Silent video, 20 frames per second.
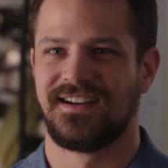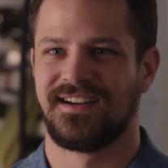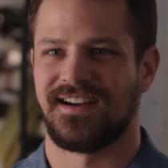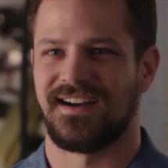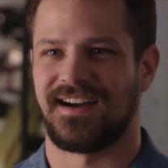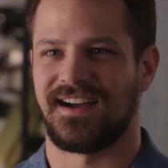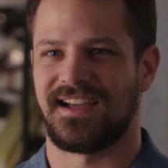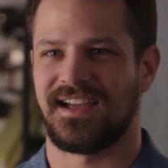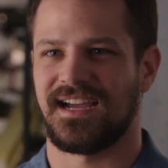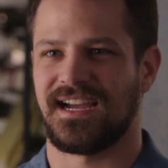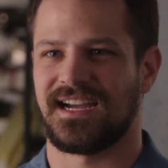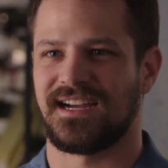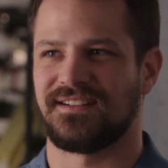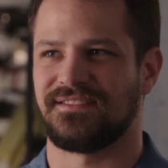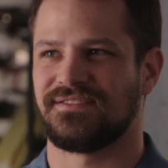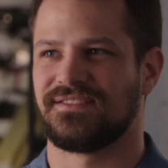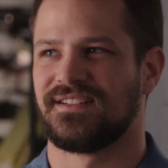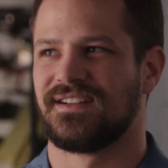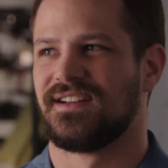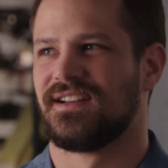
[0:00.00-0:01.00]
I
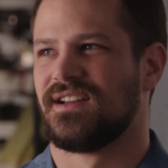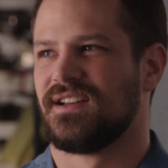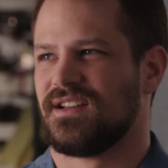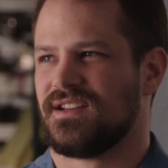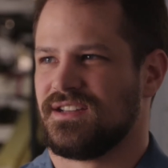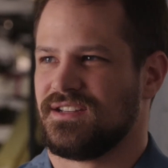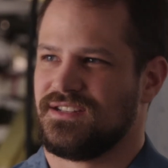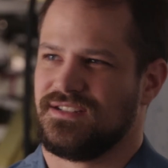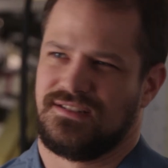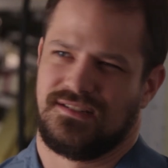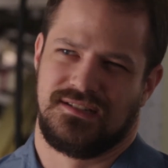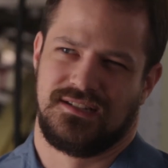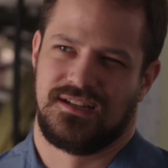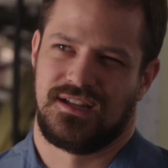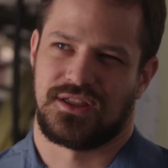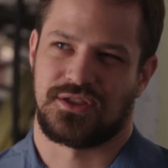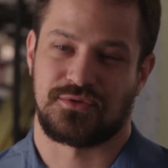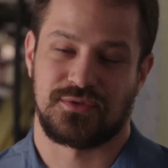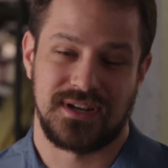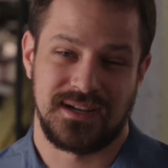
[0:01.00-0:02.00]
have
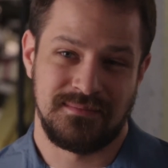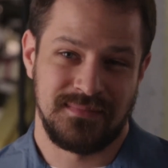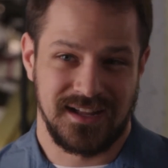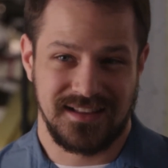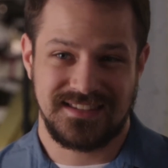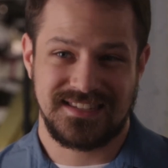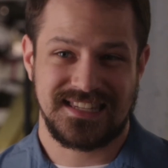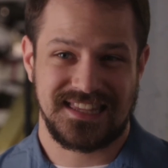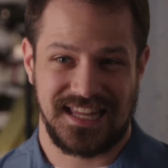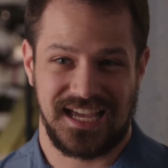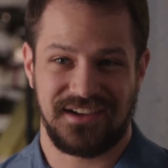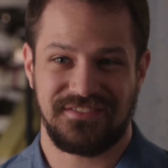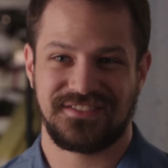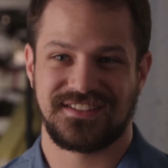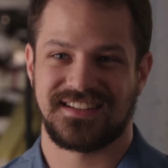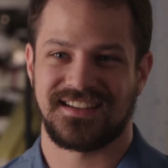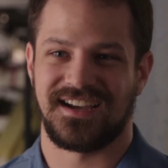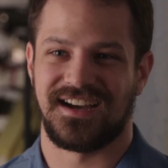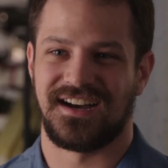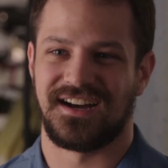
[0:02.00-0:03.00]
3 months
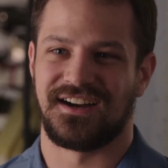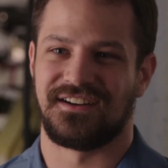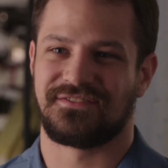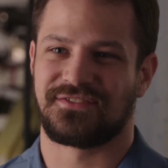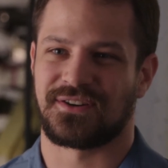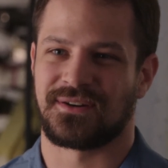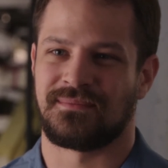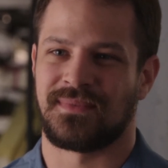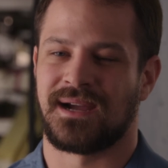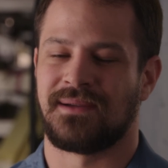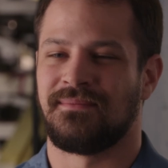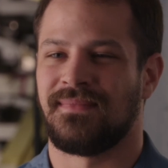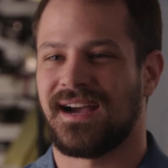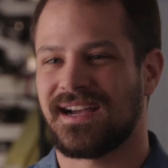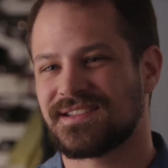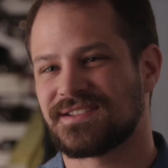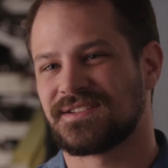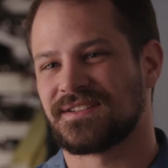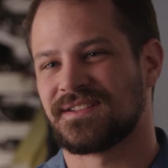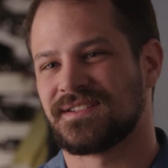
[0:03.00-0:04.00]
left for my
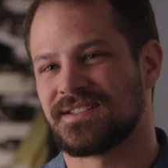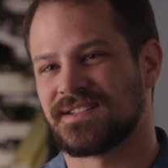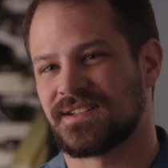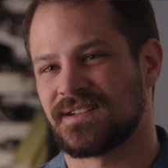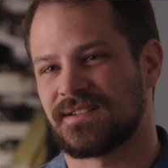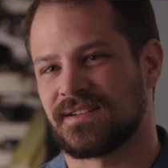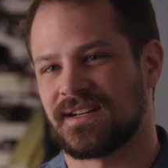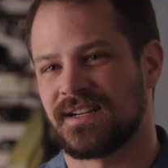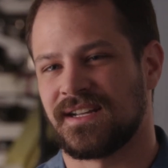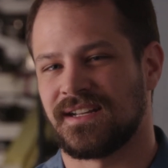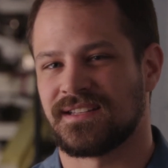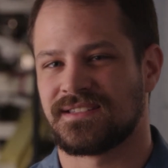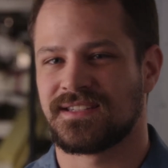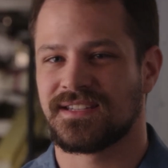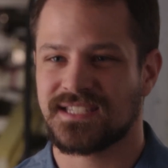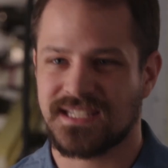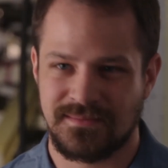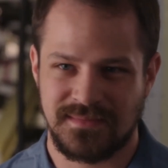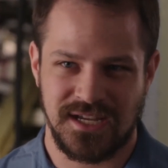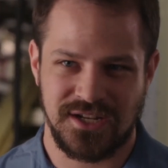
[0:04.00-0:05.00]
master's degree in
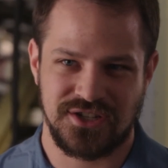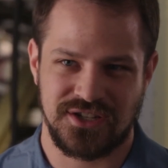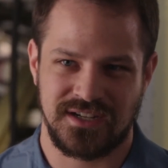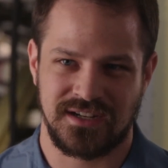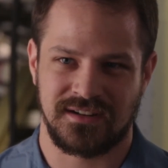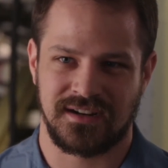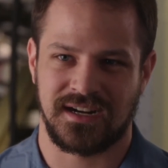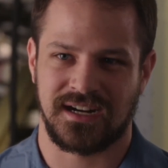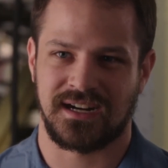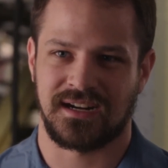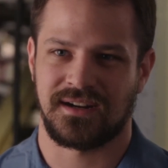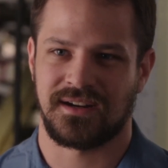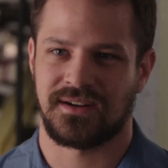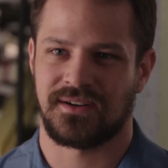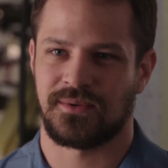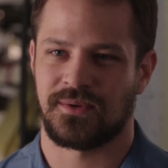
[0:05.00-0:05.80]
systems engineering,